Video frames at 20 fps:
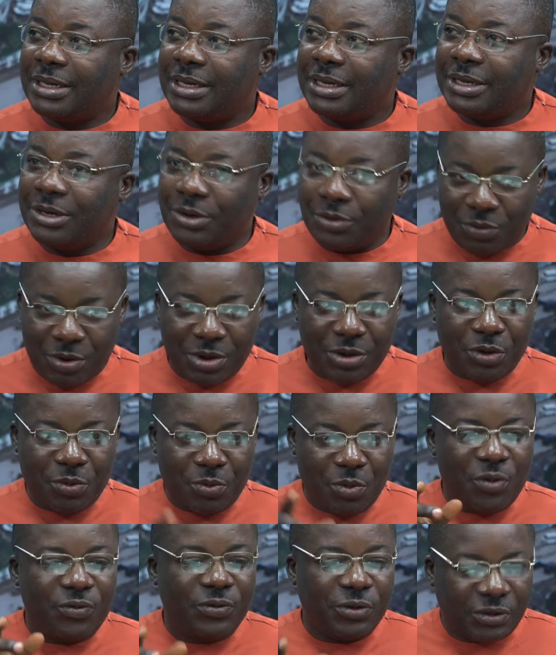You know, when you
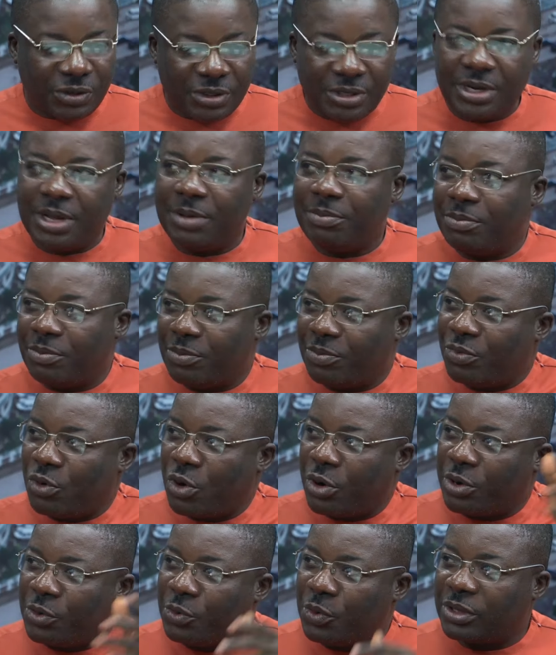move, you see them
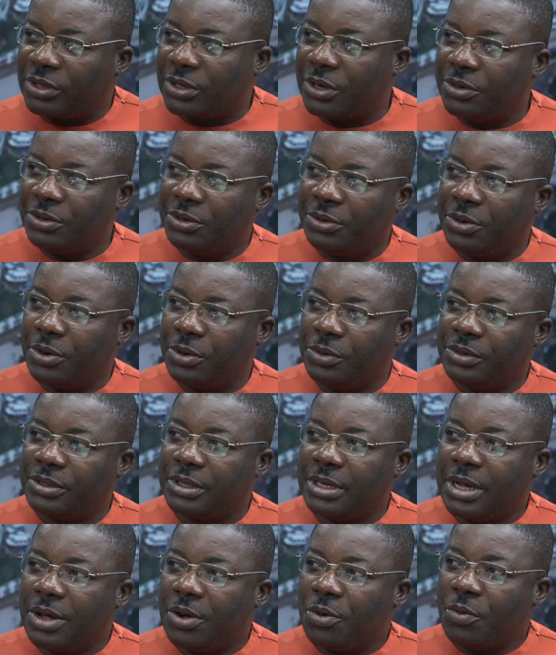pouring water on the
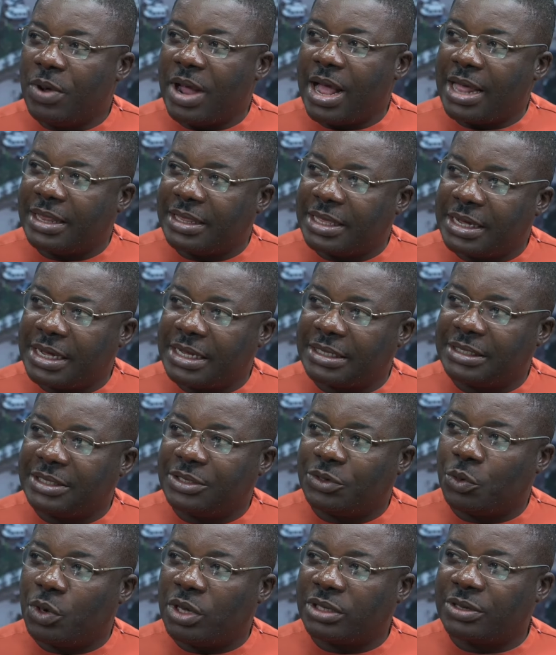road. Where are they
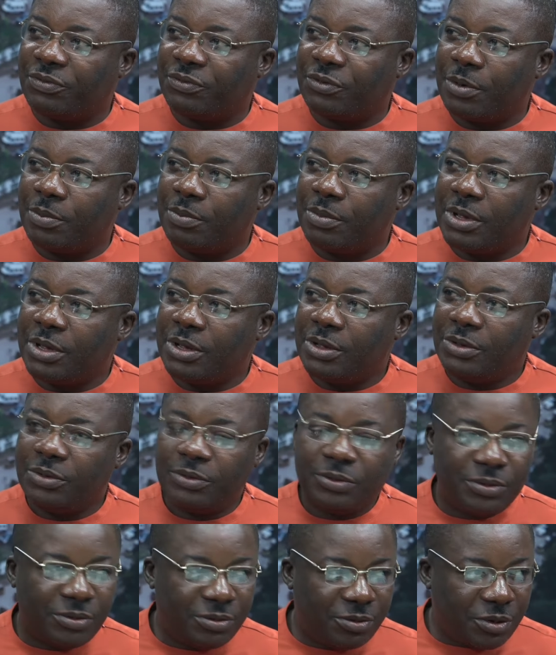getting the water from?
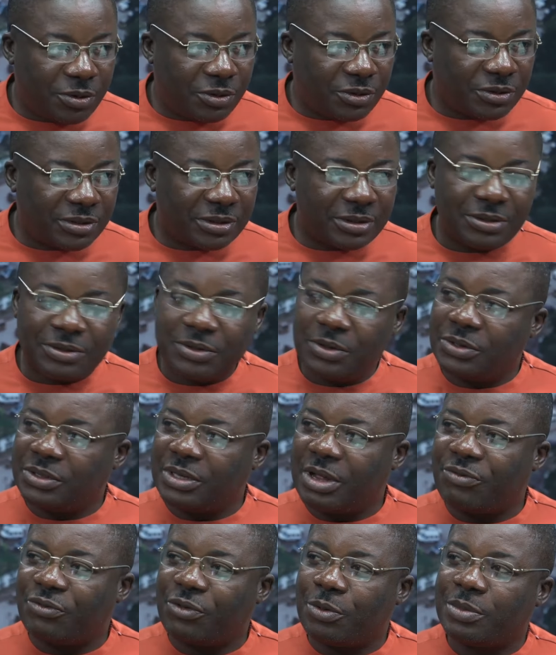Those
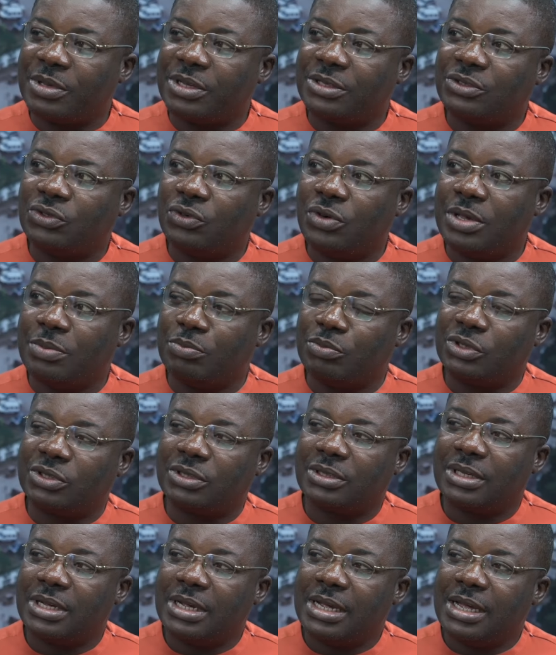are from the
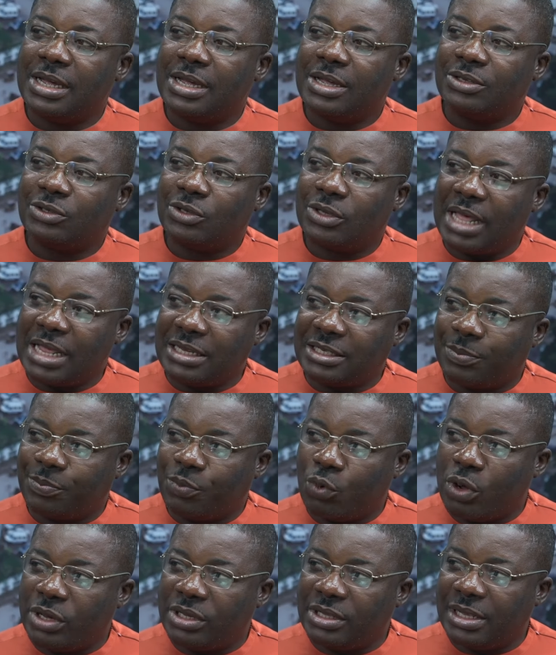streams. So that's the
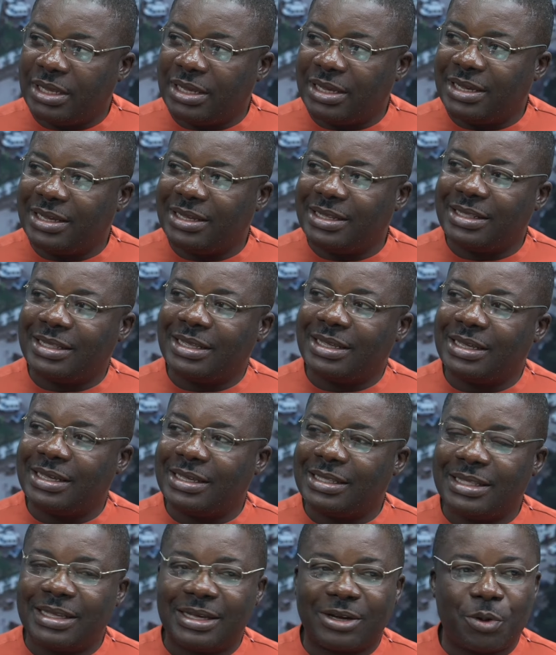point
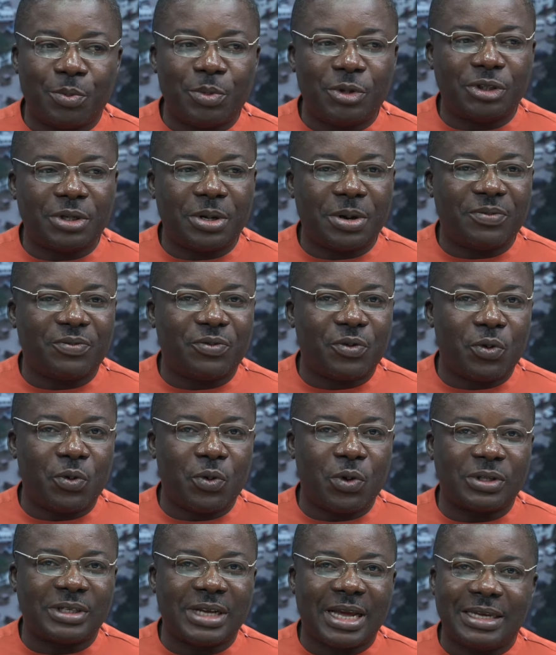the Commissioner for
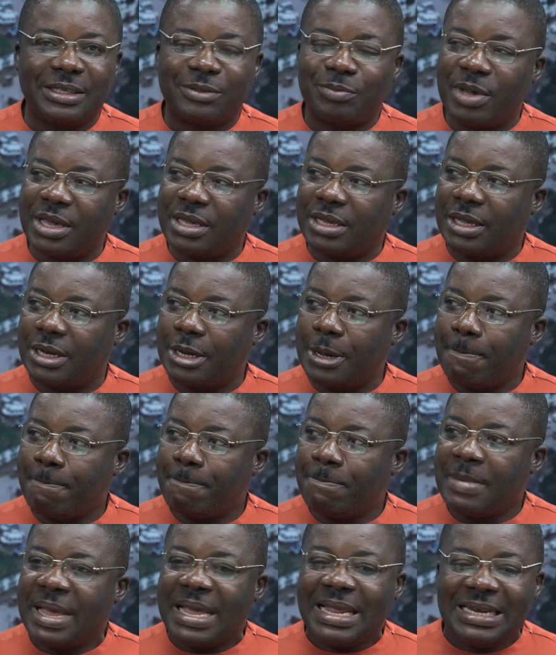Water is making.
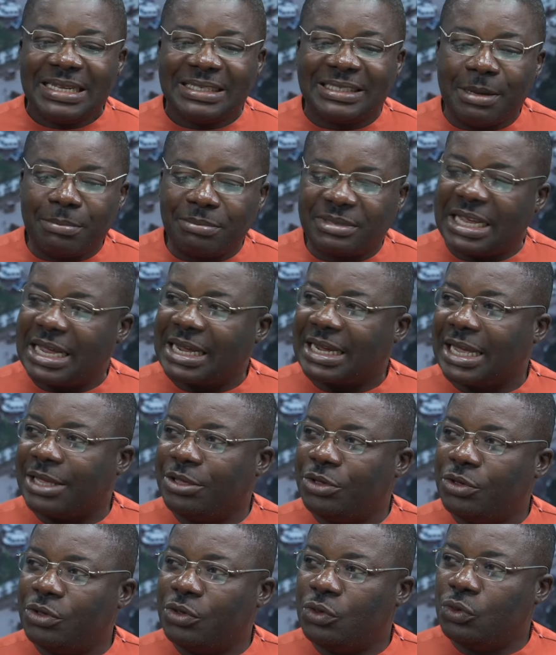The same tanker
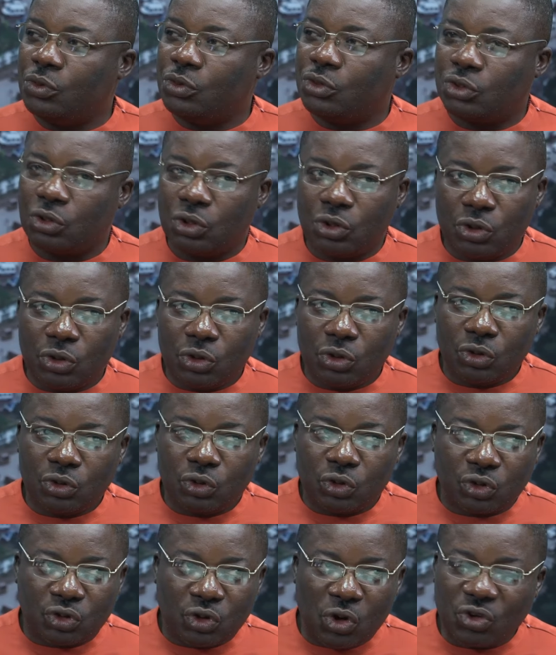you use
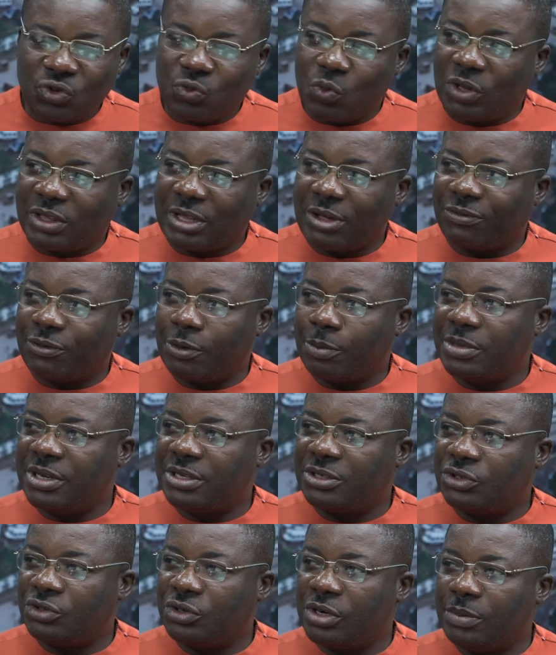to source water from
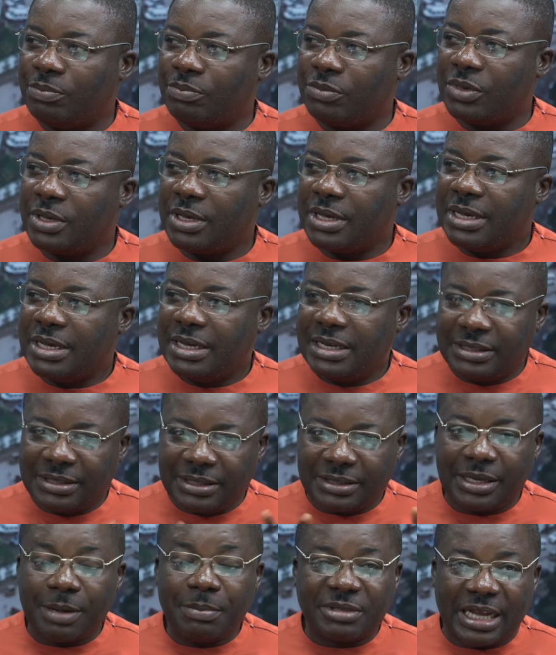the stream
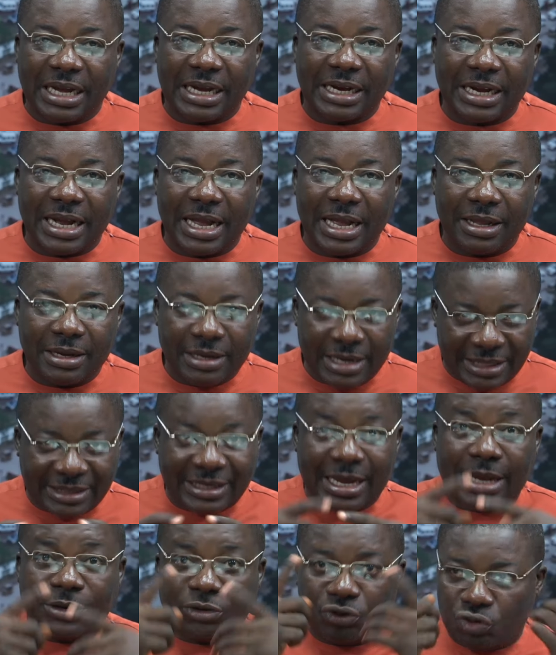is the same tanker,
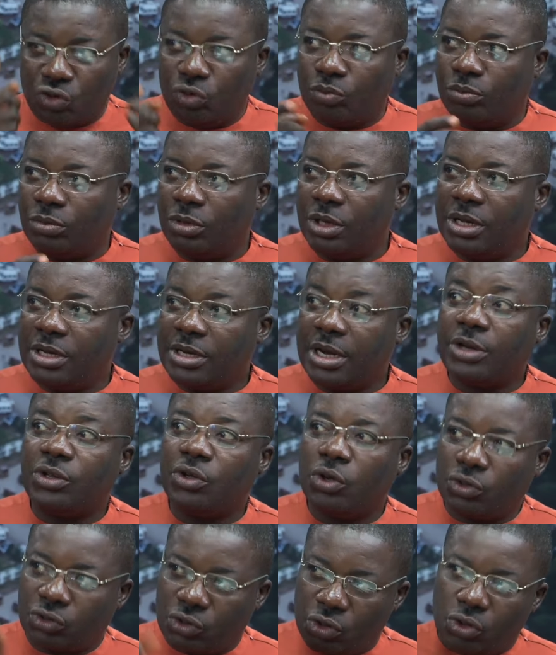let's assume, that
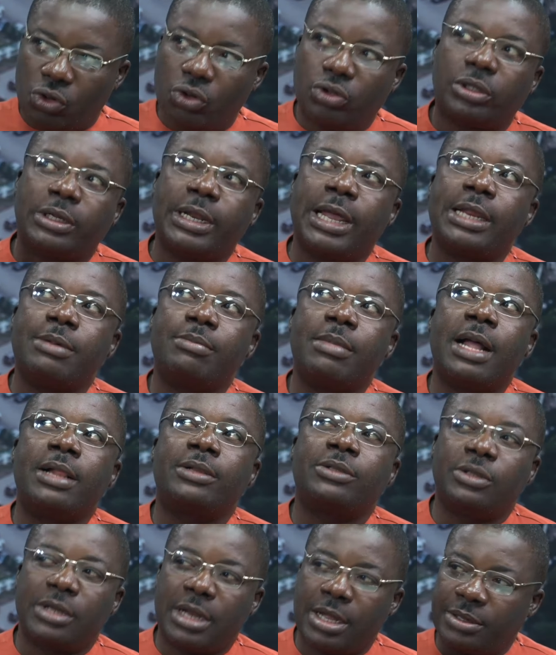you also go to Ninth
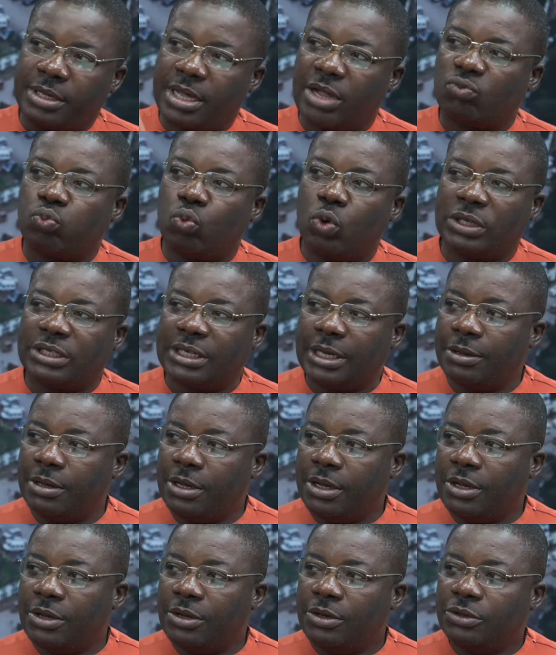Mile to now get water.
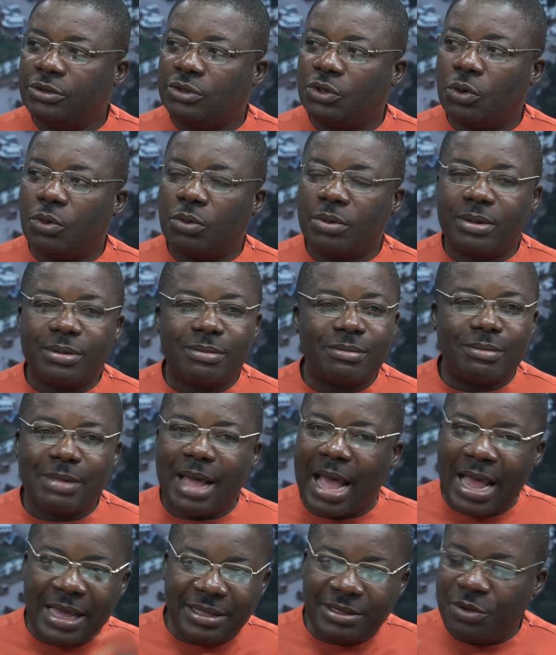So
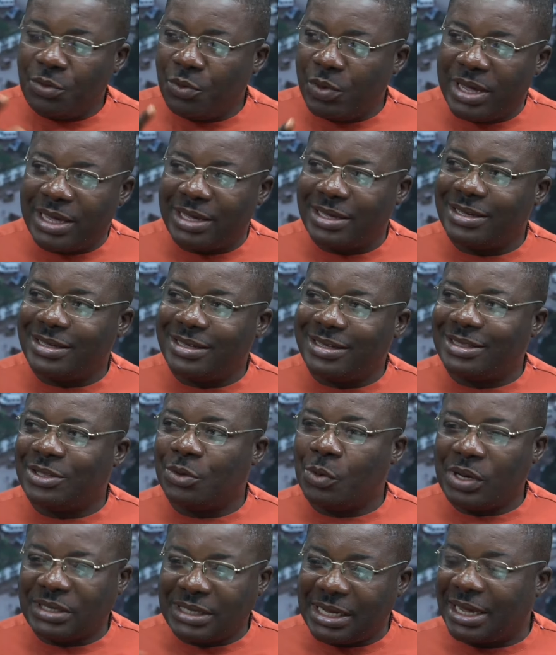either way,
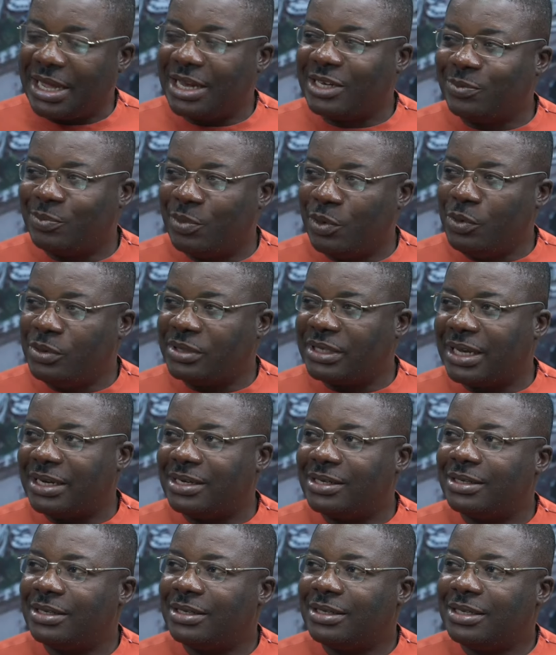the water gets
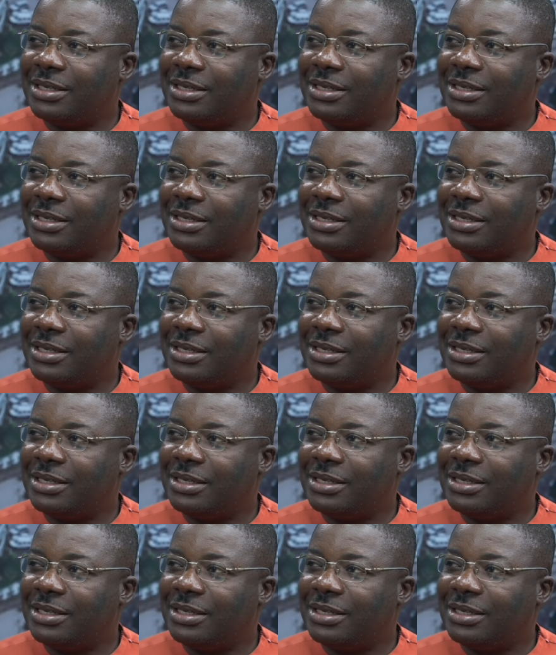polluted,